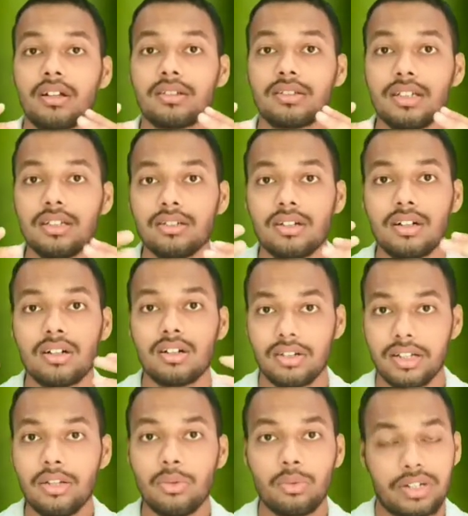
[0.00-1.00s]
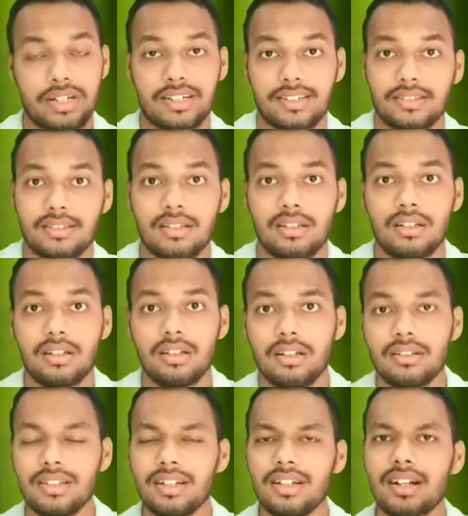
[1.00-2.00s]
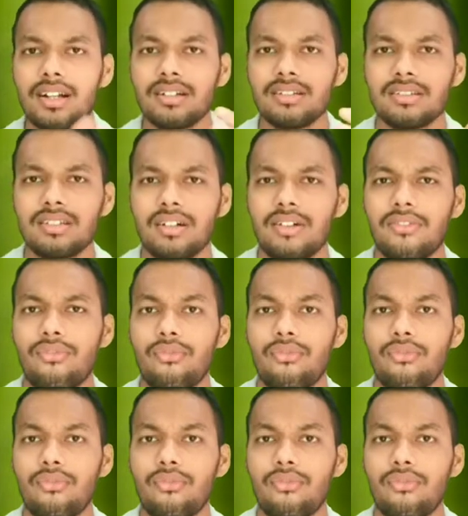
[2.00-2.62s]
Then nutrients, there are